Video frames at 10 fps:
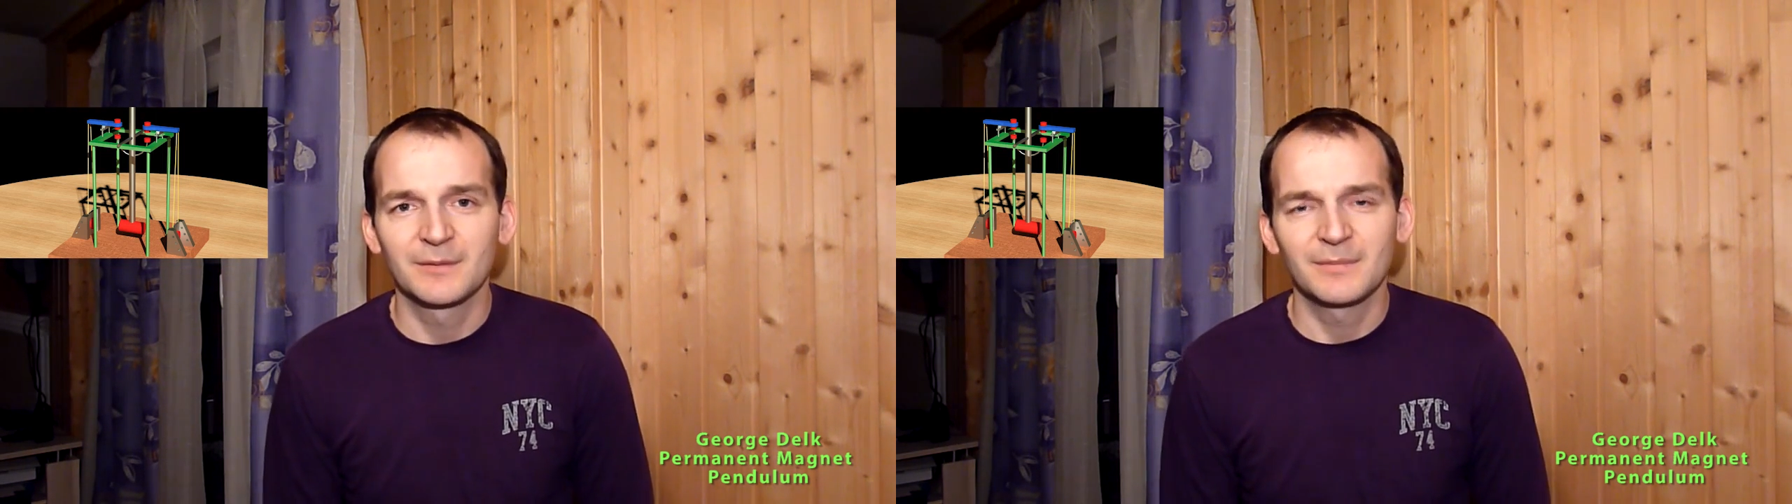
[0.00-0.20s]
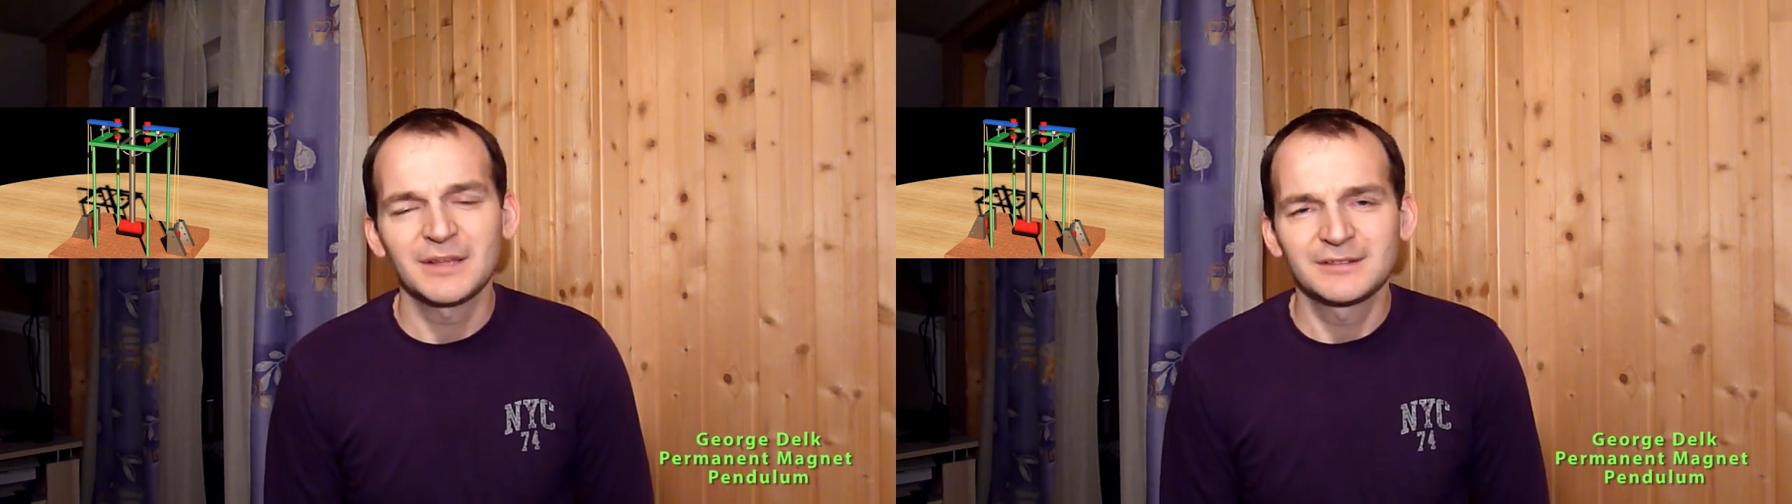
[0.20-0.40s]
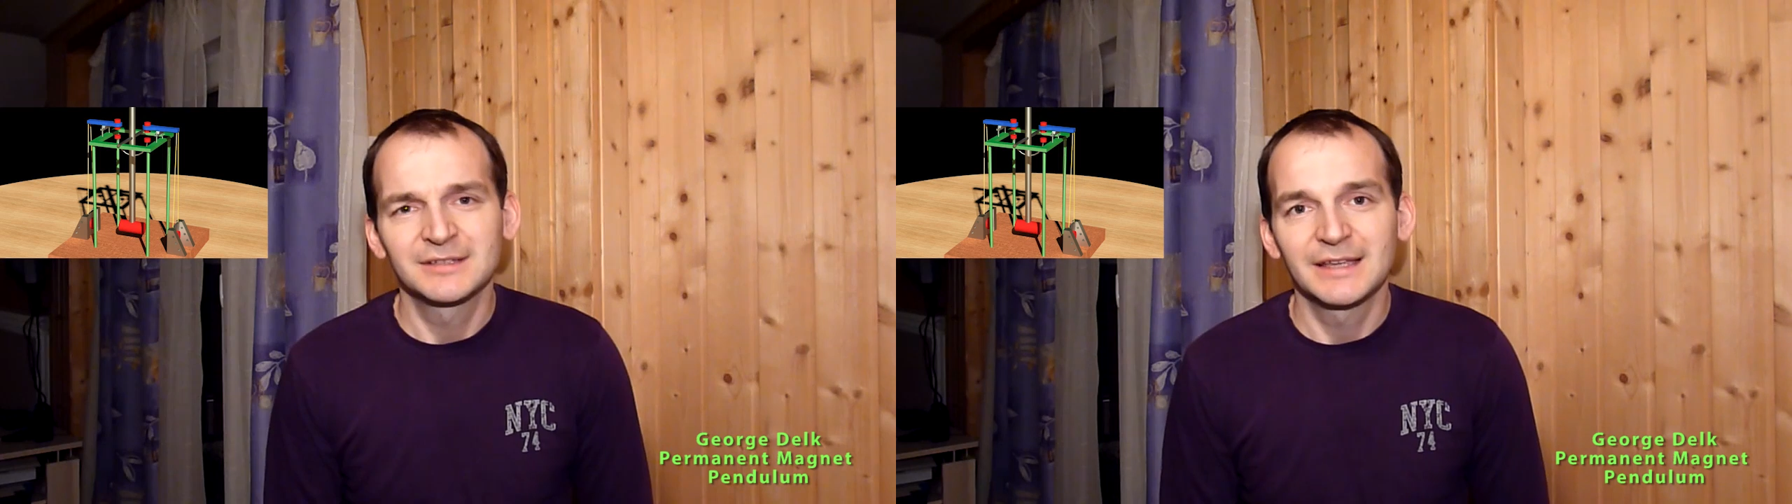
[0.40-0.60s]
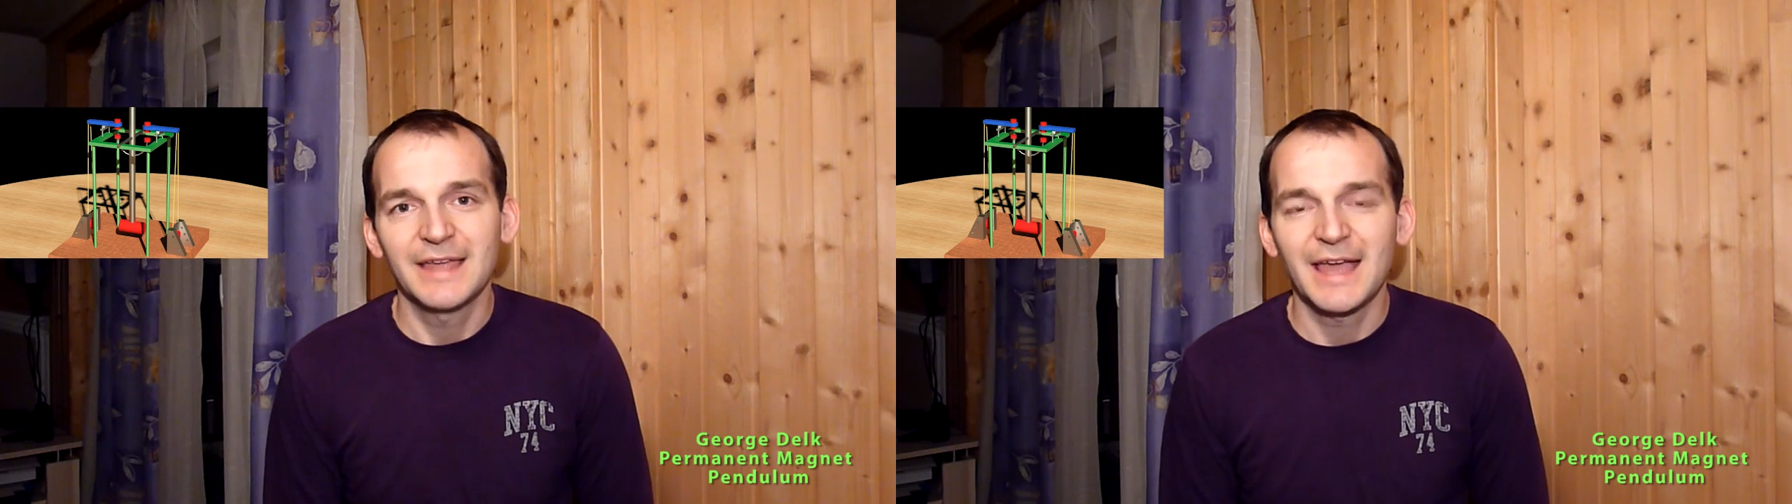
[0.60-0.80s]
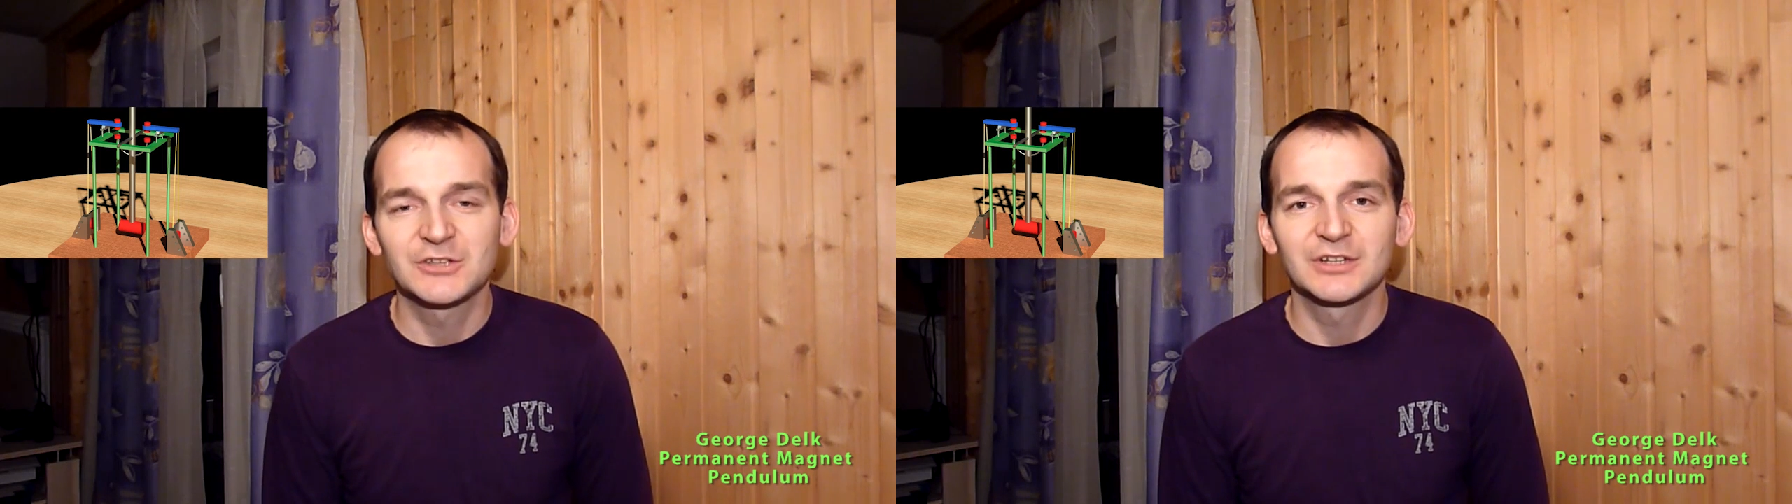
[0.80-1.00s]
but
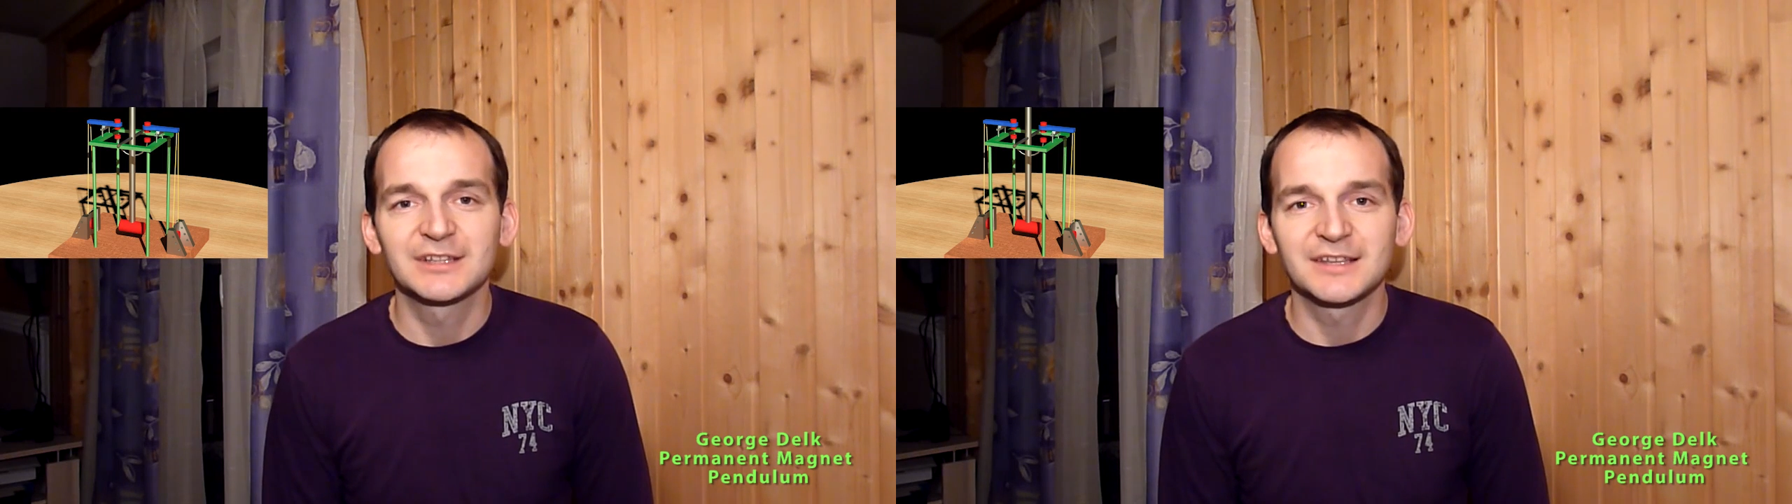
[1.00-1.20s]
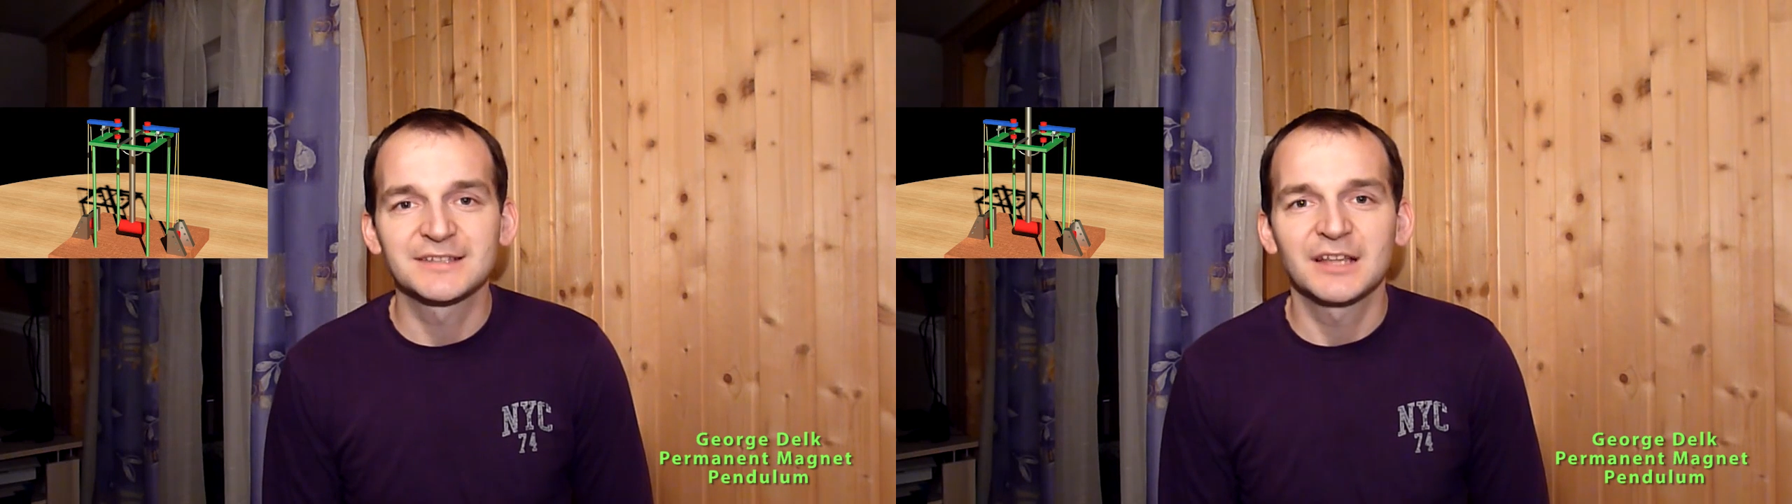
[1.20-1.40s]
actually does